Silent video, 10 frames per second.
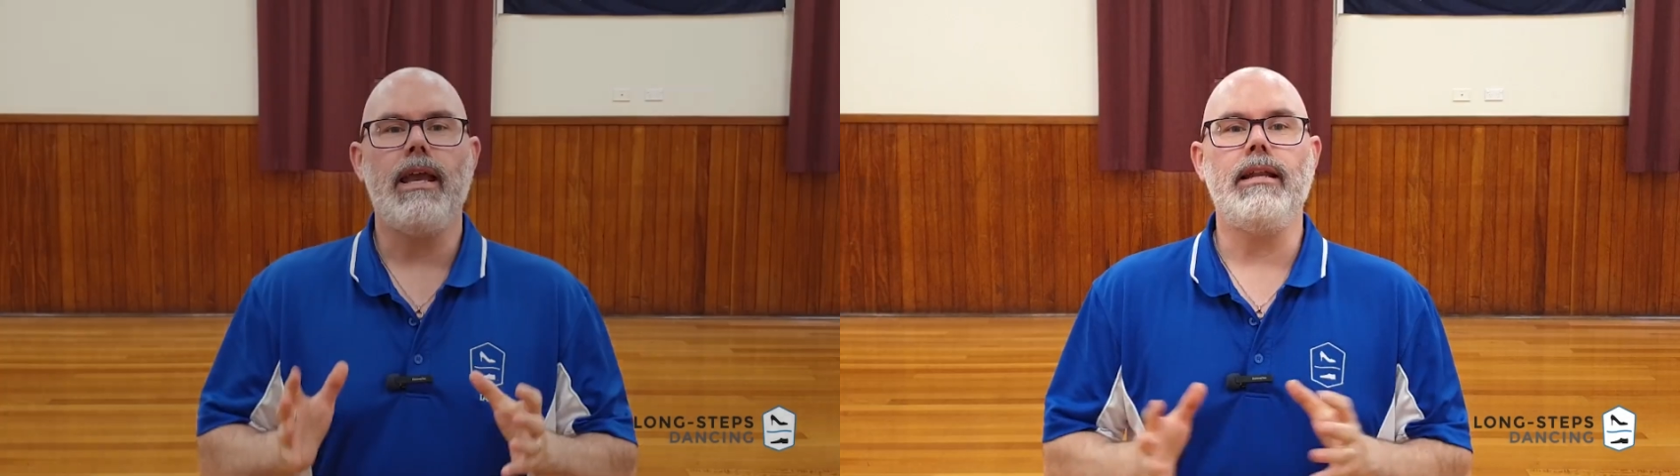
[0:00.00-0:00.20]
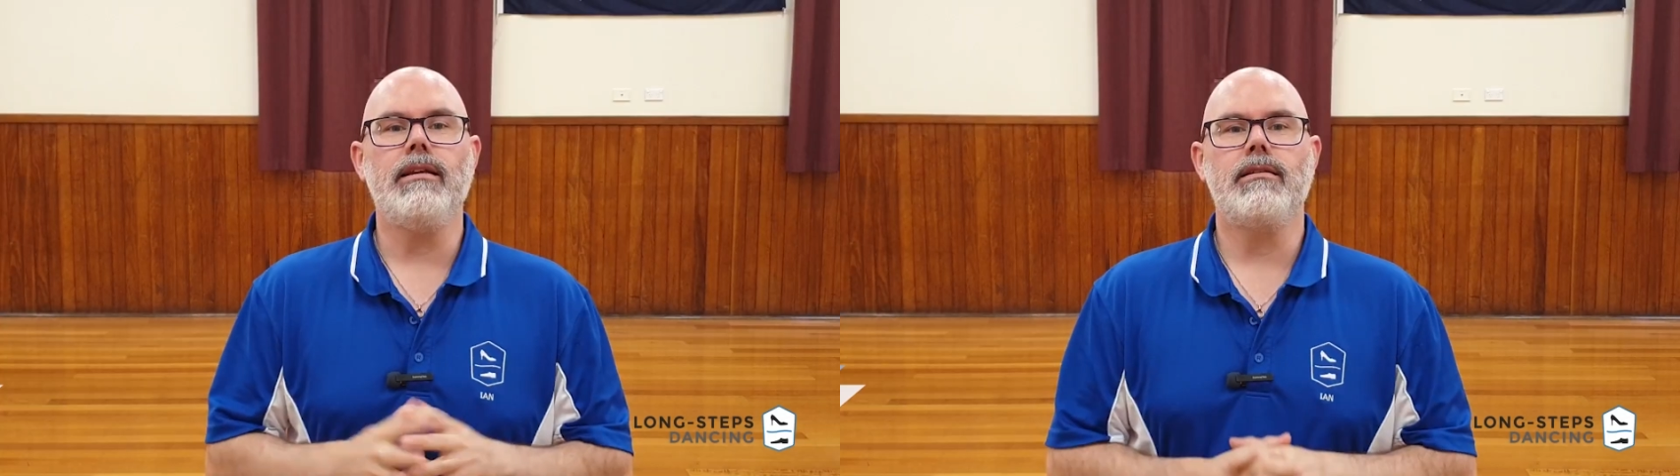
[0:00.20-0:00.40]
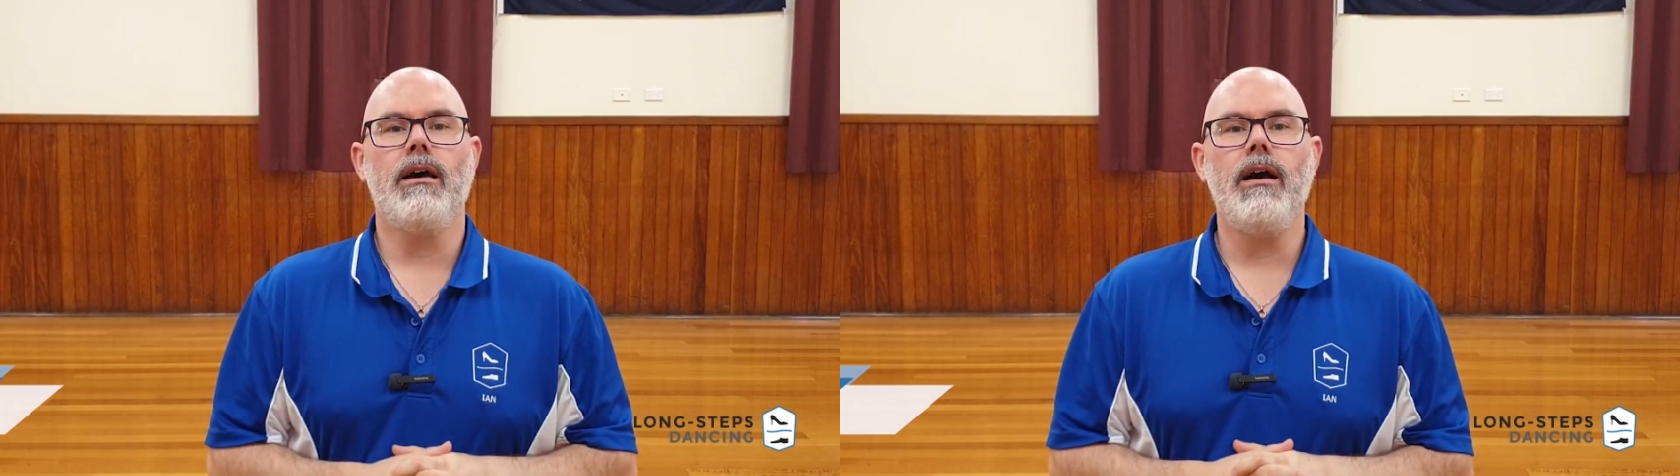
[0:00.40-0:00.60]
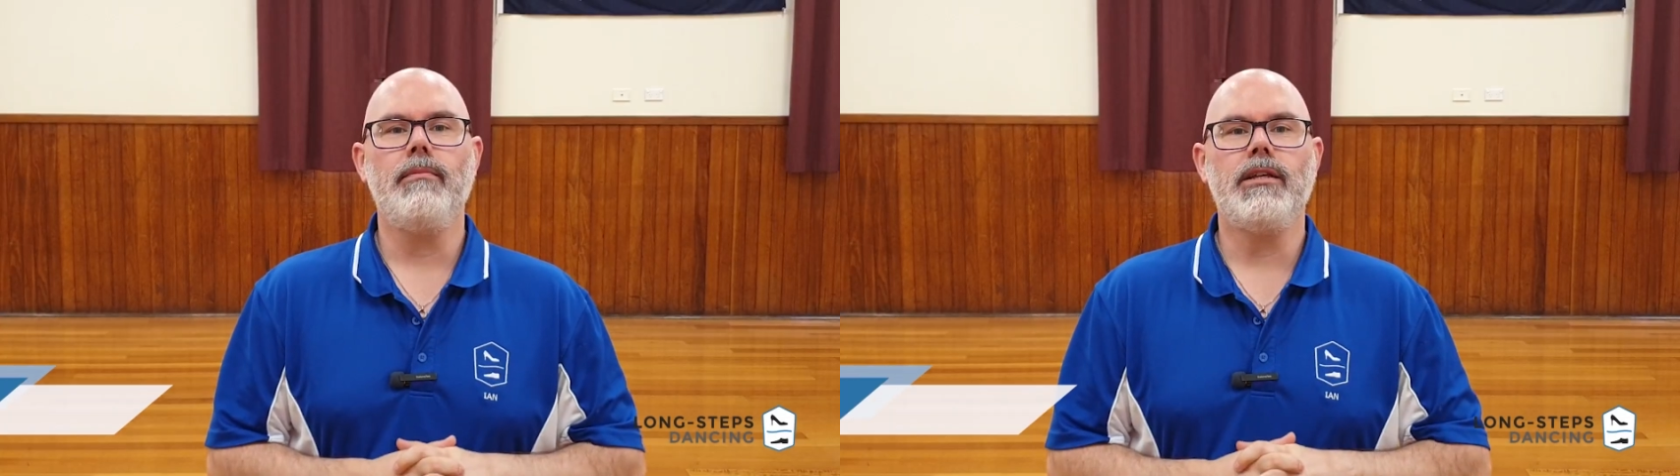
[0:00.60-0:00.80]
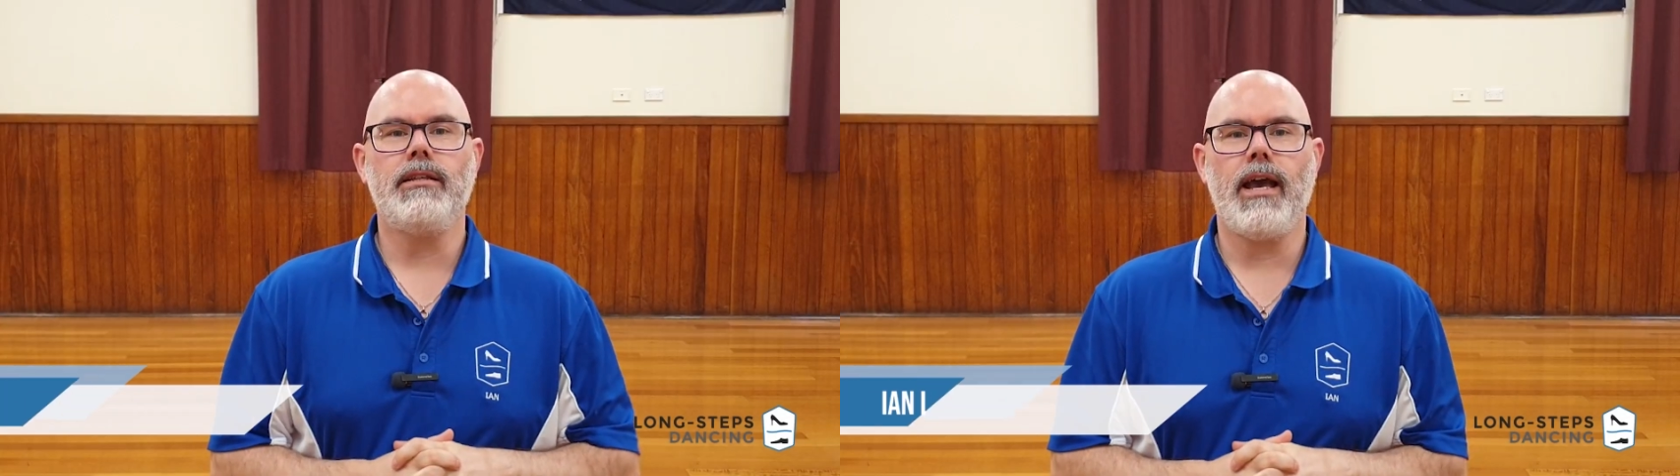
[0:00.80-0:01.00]
It is
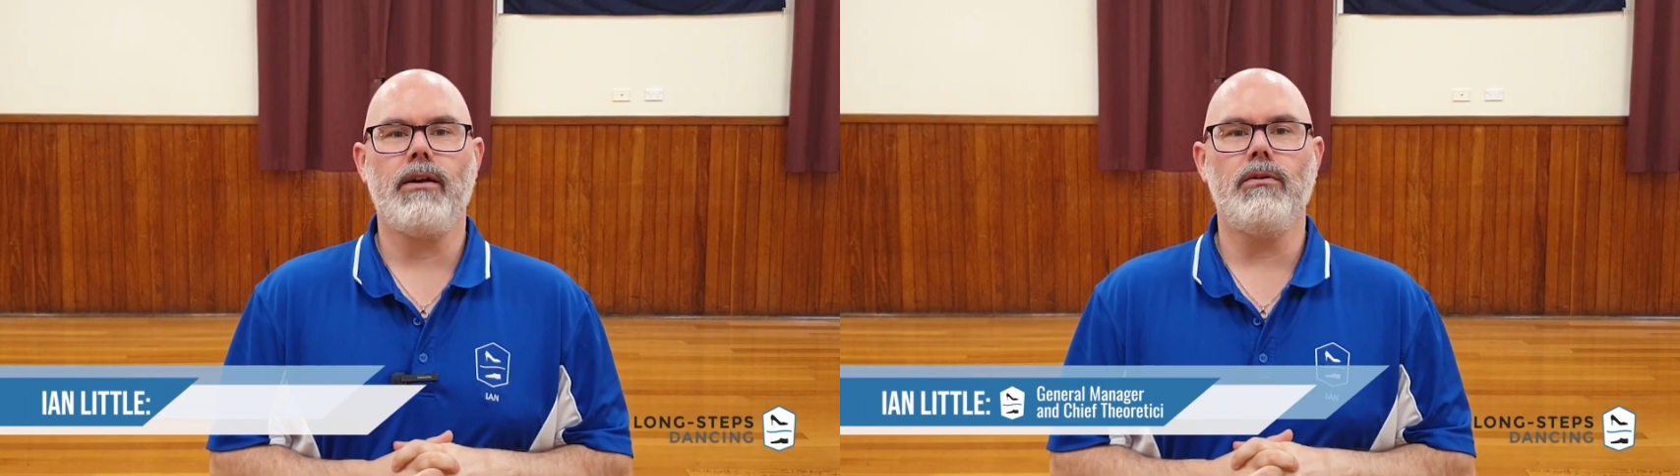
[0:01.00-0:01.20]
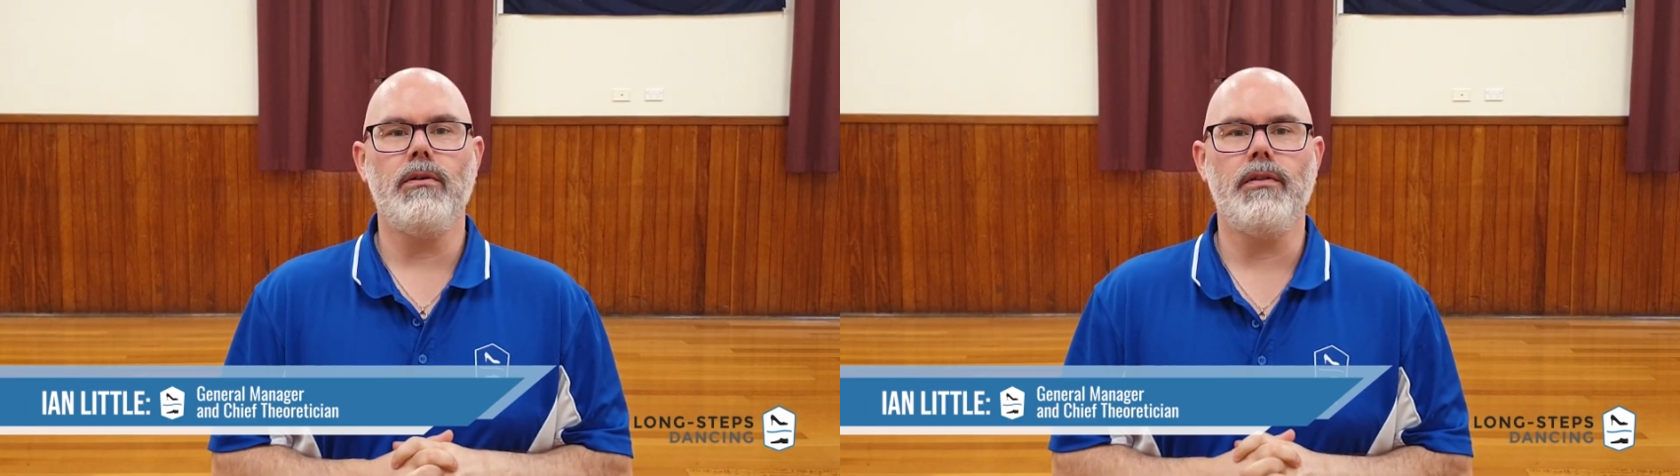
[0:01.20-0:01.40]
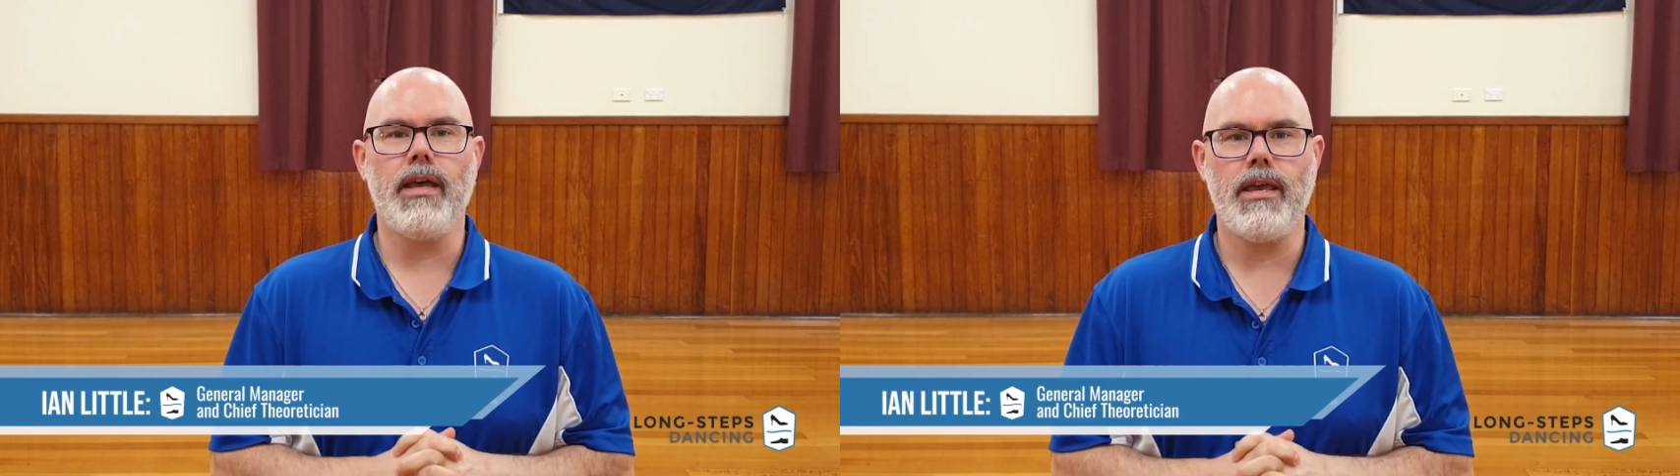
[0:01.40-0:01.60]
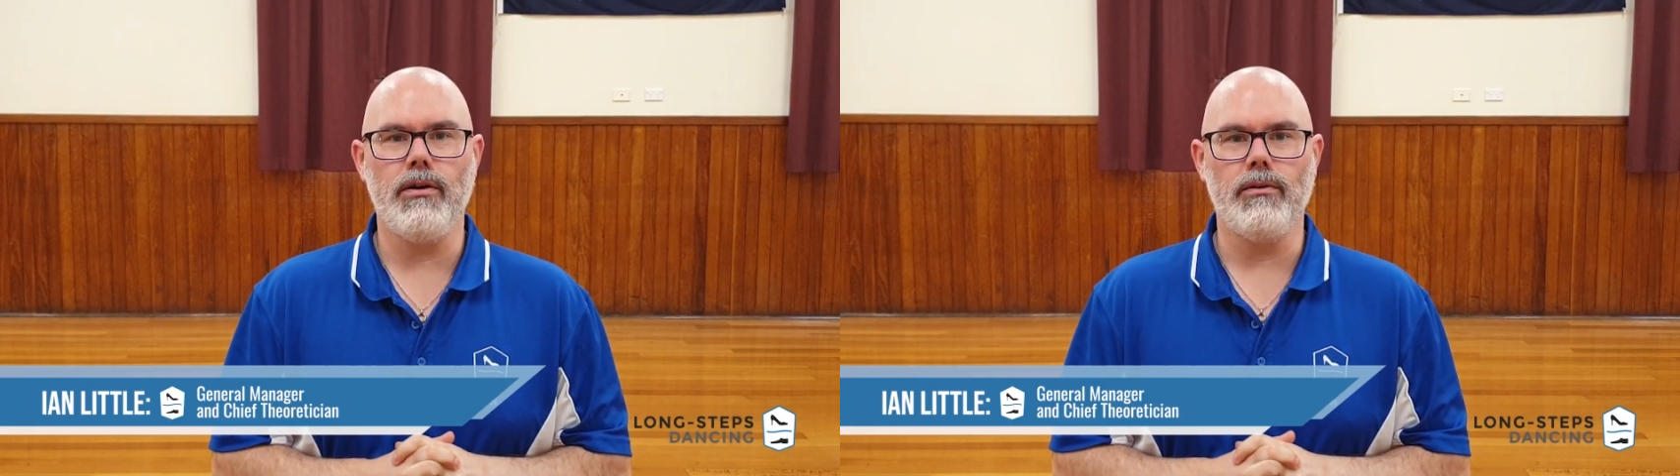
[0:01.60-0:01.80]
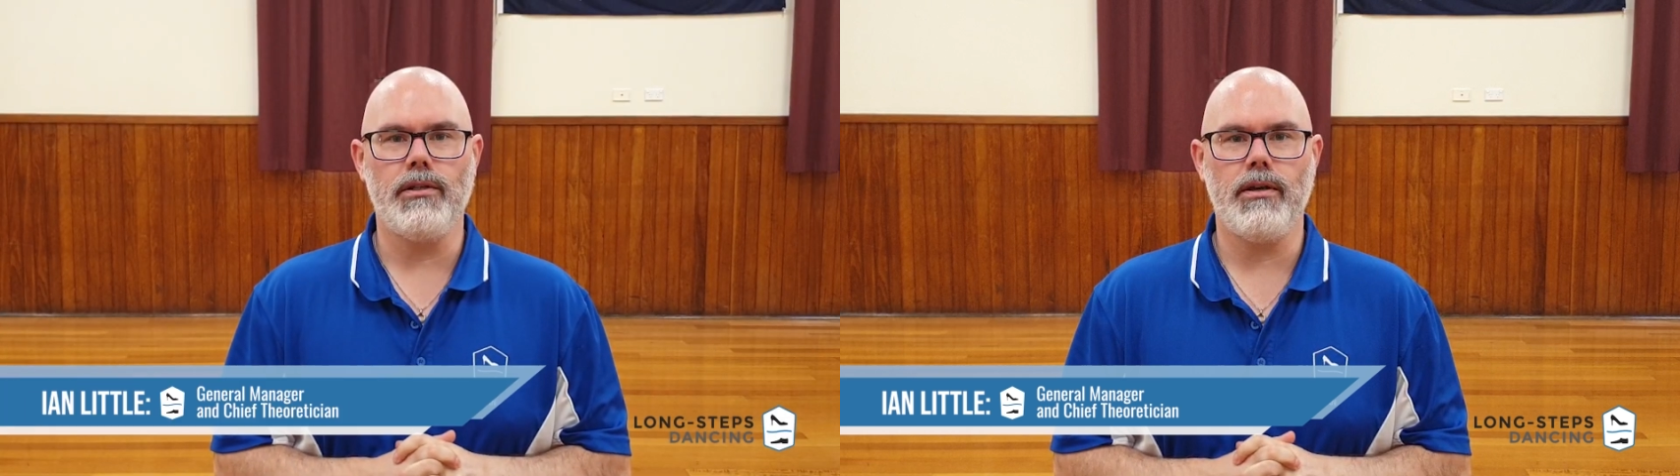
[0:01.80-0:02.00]
time to tackle the
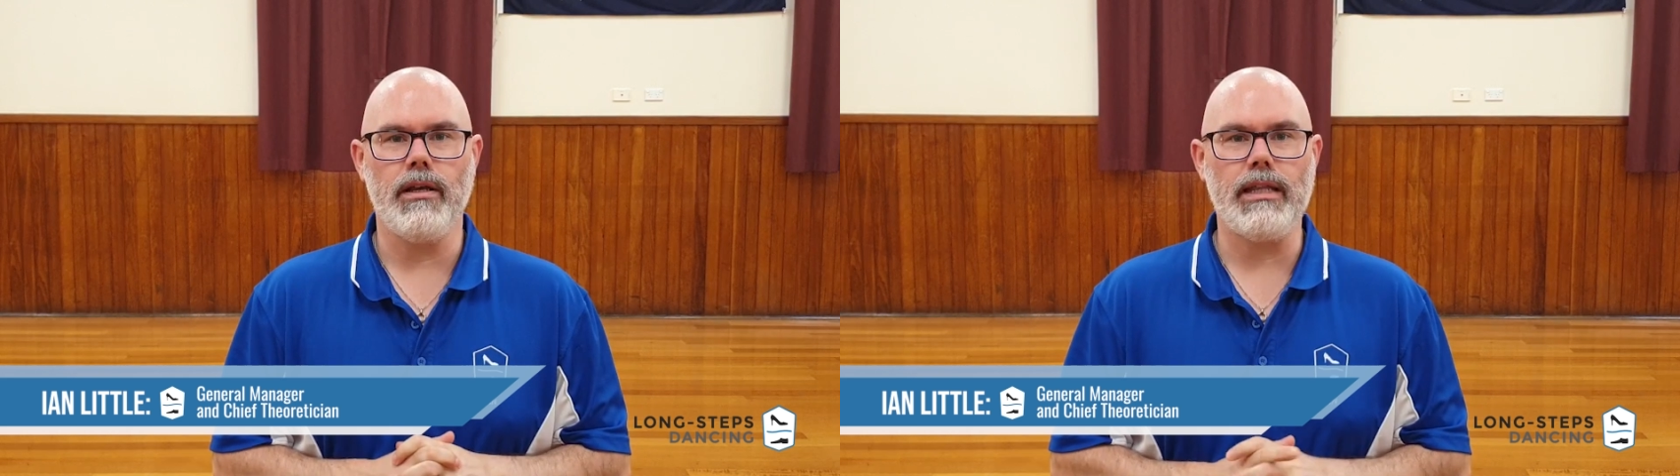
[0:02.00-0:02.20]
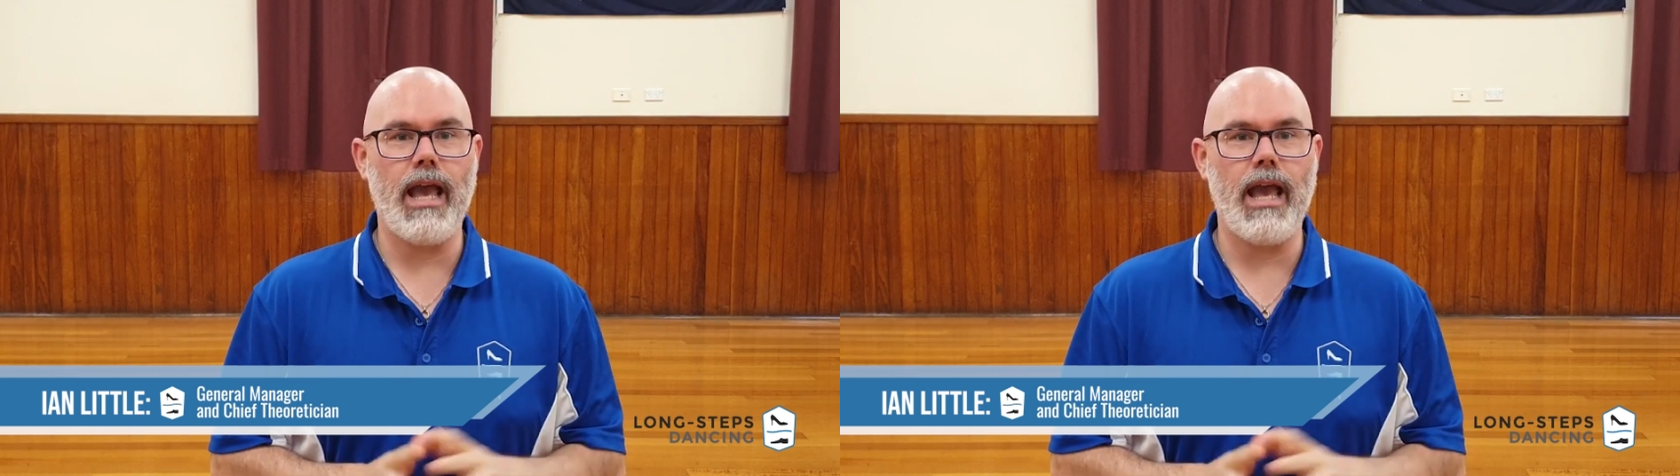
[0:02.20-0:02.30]
heel turn,